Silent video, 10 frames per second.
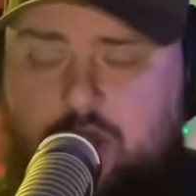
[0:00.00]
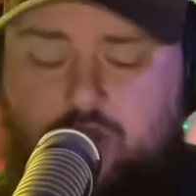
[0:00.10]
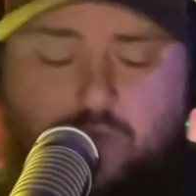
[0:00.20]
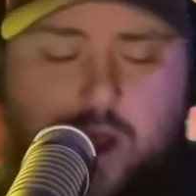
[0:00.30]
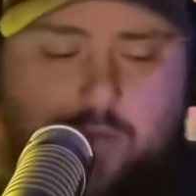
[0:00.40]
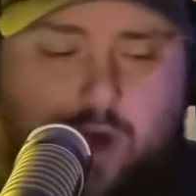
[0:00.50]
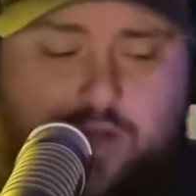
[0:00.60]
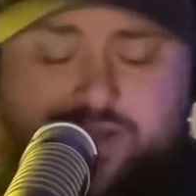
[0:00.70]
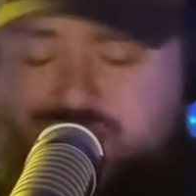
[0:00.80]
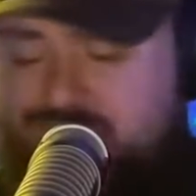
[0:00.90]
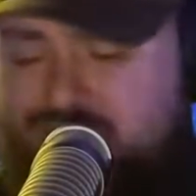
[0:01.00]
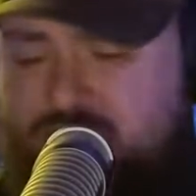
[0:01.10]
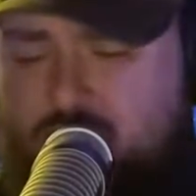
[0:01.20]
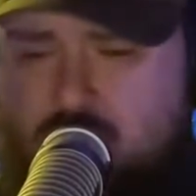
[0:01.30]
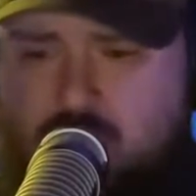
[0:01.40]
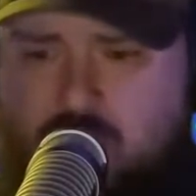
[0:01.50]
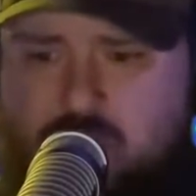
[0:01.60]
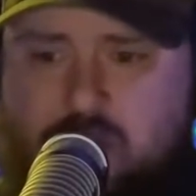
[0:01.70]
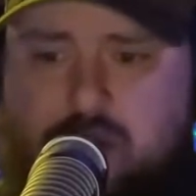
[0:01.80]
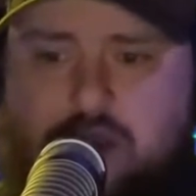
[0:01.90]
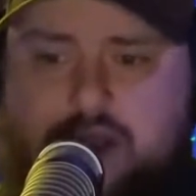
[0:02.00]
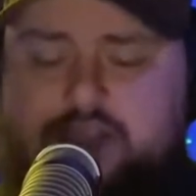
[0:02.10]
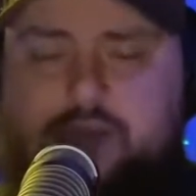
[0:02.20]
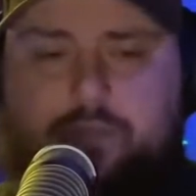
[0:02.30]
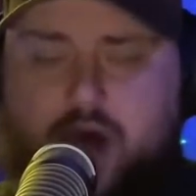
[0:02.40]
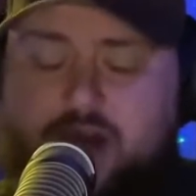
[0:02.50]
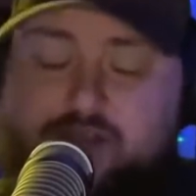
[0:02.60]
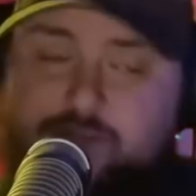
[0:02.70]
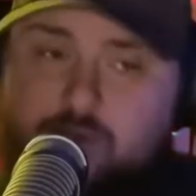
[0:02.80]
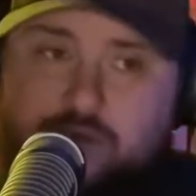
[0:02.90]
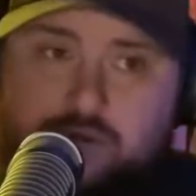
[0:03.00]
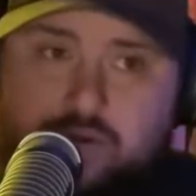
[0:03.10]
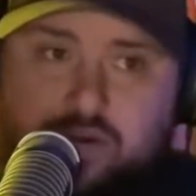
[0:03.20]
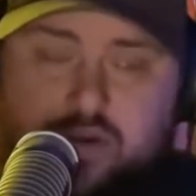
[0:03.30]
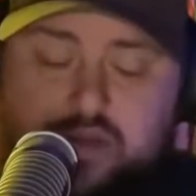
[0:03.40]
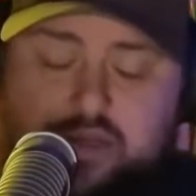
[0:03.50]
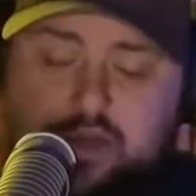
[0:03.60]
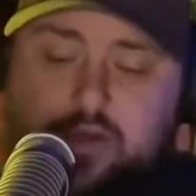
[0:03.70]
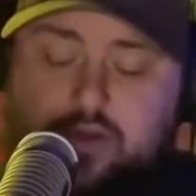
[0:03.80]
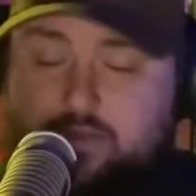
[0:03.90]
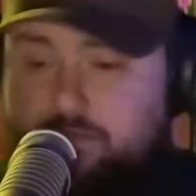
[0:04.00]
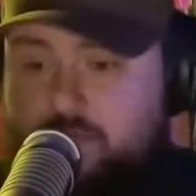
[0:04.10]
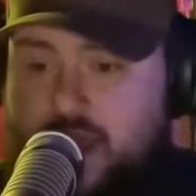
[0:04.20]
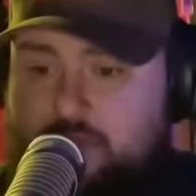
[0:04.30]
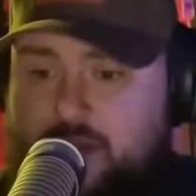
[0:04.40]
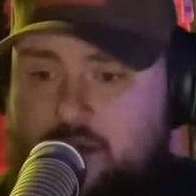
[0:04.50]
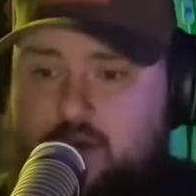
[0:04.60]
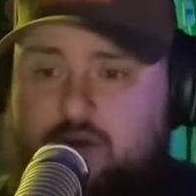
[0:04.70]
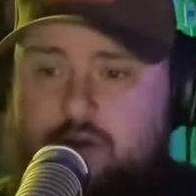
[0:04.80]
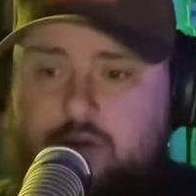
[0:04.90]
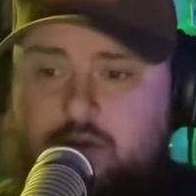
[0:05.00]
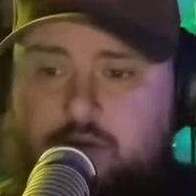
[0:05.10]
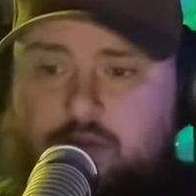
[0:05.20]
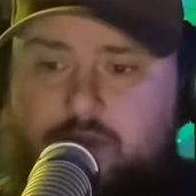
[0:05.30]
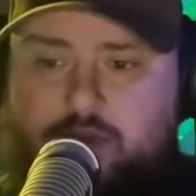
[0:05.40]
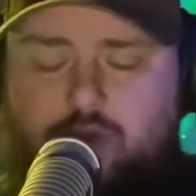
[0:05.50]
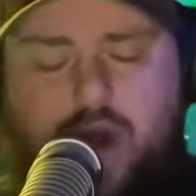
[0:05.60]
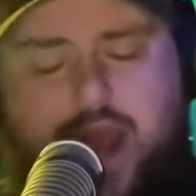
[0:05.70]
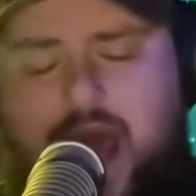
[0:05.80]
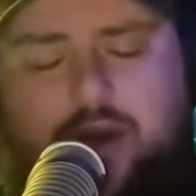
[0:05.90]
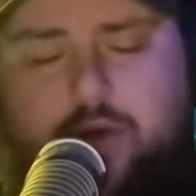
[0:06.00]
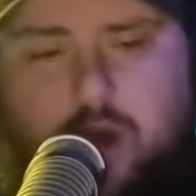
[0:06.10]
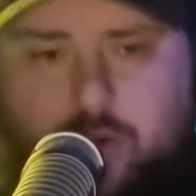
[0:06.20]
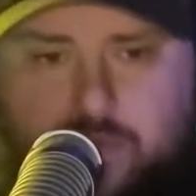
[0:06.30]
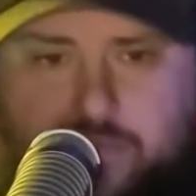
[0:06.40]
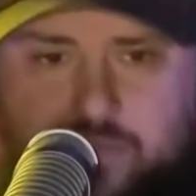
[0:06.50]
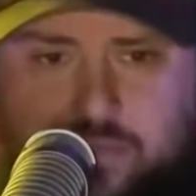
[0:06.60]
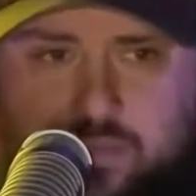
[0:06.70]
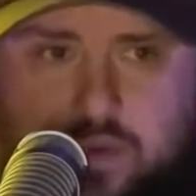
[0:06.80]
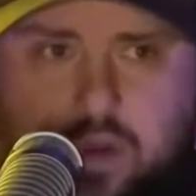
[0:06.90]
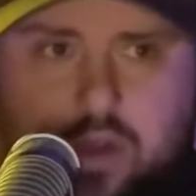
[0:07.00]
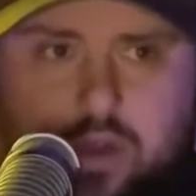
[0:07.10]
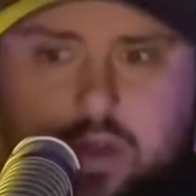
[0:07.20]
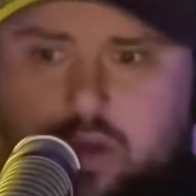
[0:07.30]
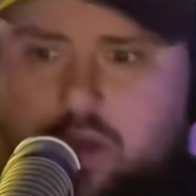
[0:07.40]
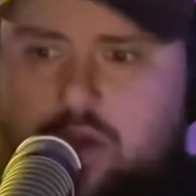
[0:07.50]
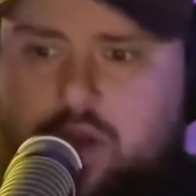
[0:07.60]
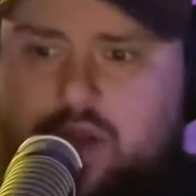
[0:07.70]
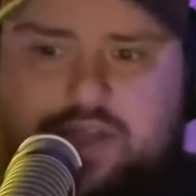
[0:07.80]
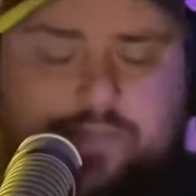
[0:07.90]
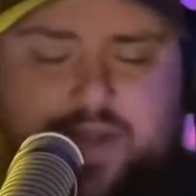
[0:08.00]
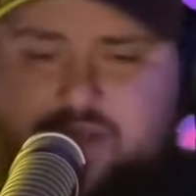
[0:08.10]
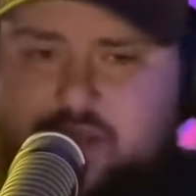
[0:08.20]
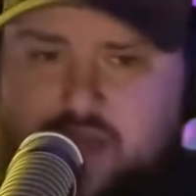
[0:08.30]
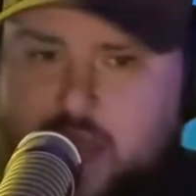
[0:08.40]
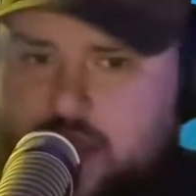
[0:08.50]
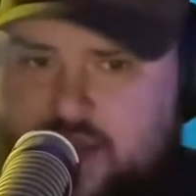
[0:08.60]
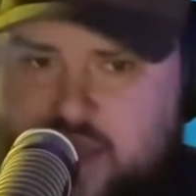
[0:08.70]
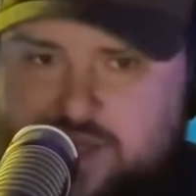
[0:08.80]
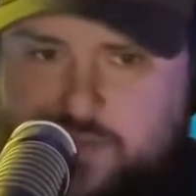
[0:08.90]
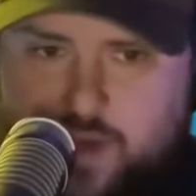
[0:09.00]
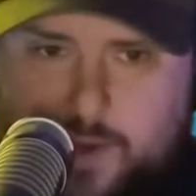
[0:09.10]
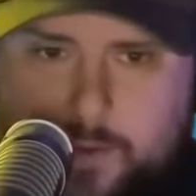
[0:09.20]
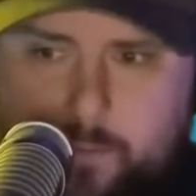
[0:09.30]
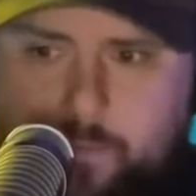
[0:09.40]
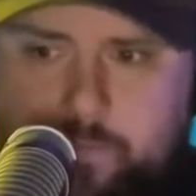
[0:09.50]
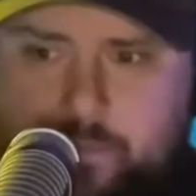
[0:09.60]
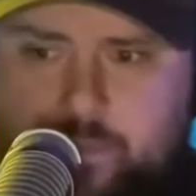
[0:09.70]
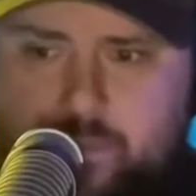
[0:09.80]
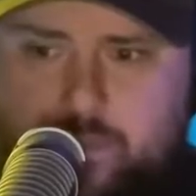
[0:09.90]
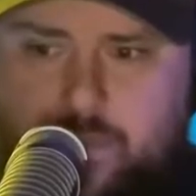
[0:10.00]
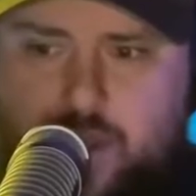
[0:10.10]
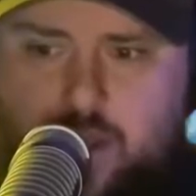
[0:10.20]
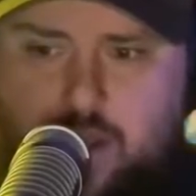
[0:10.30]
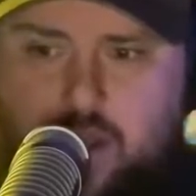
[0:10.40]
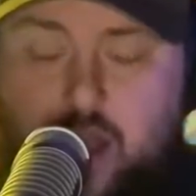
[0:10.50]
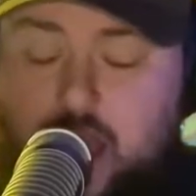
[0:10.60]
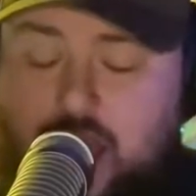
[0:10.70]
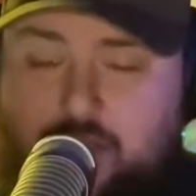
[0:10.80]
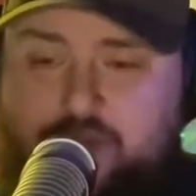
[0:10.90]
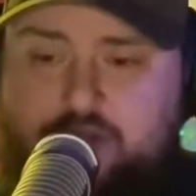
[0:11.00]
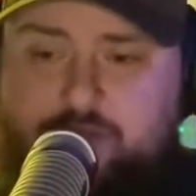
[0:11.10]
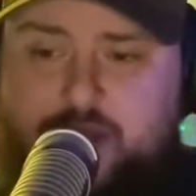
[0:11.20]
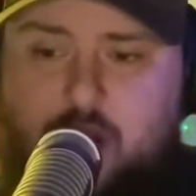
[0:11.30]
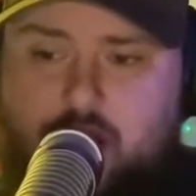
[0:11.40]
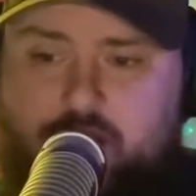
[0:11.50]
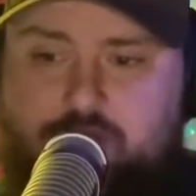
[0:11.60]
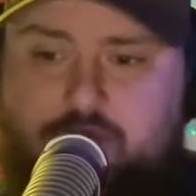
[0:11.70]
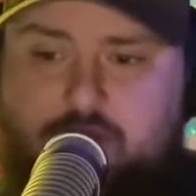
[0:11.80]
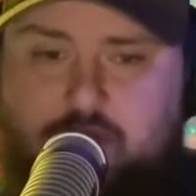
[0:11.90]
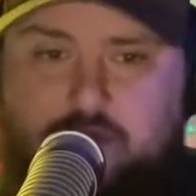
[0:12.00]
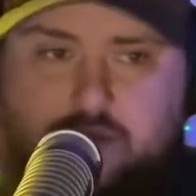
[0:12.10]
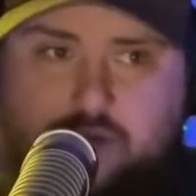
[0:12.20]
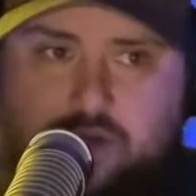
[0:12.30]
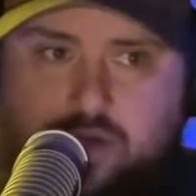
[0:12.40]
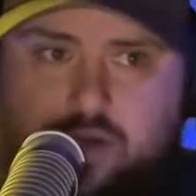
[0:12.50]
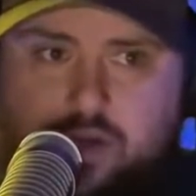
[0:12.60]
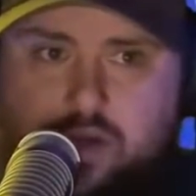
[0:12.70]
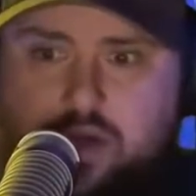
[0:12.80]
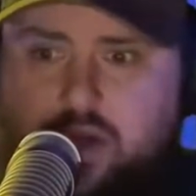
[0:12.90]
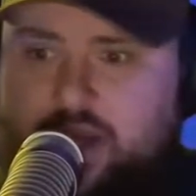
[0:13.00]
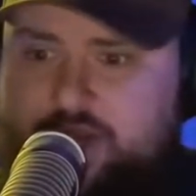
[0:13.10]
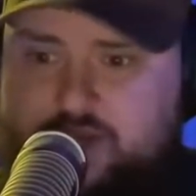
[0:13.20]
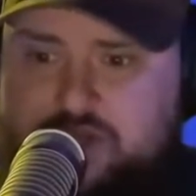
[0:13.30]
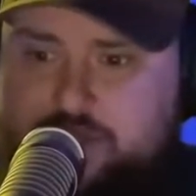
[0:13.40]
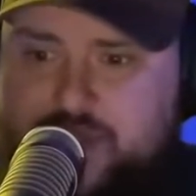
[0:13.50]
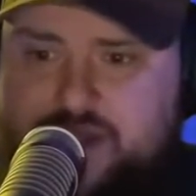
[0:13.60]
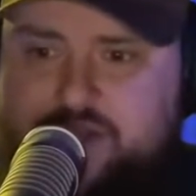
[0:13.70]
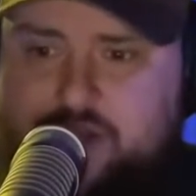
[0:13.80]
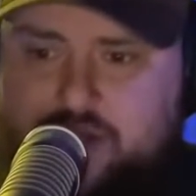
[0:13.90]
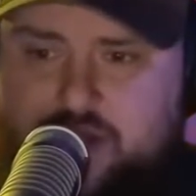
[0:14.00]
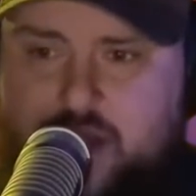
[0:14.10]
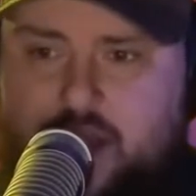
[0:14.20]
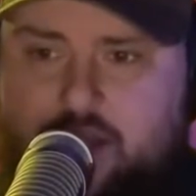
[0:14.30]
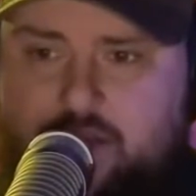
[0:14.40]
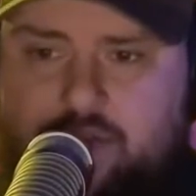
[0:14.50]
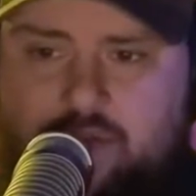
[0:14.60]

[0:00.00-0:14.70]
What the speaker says: Do I want to? Sure. Is it possible? Maybe. But do I? I don't know. It depends the day you catch me on. I'll just be honest with you. It just depends on the day.